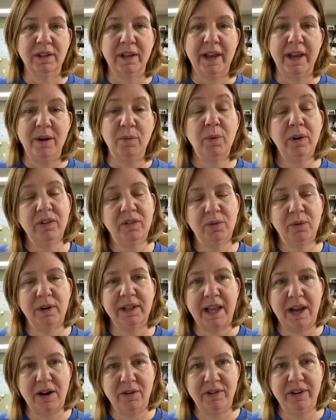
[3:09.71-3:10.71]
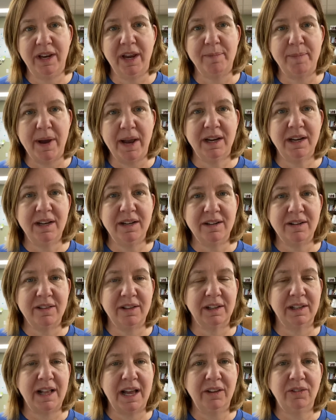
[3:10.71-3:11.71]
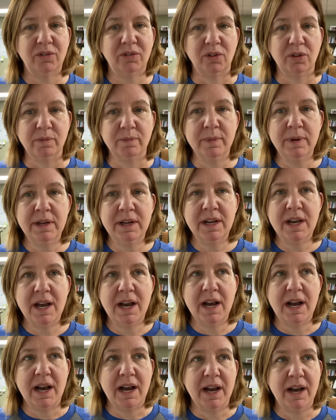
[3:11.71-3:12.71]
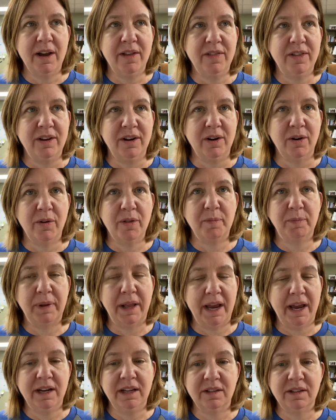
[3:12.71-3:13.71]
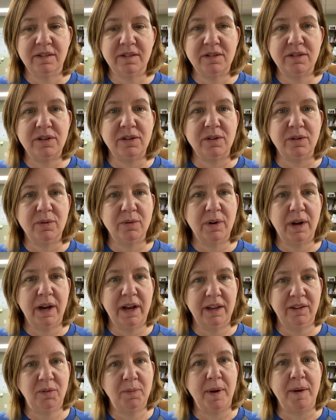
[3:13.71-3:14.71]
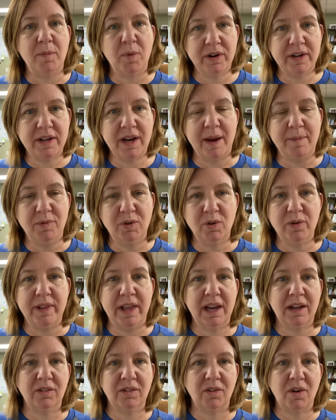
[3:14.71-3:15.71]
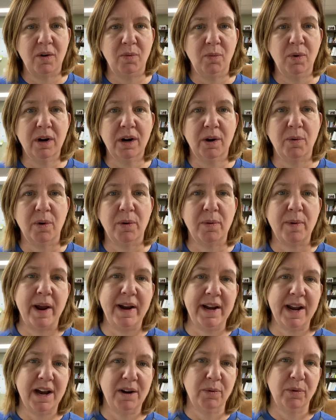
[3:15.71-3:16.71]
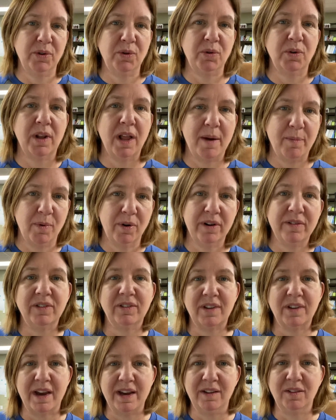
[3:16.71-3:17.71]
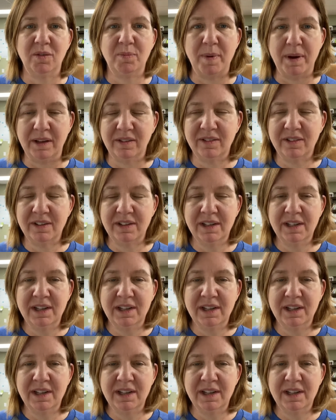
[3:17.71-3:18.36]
And once we're allowed to get back into the classroom, the plan is to spend more time doing the hands-on work, where right now we're doing a lot more of the science-based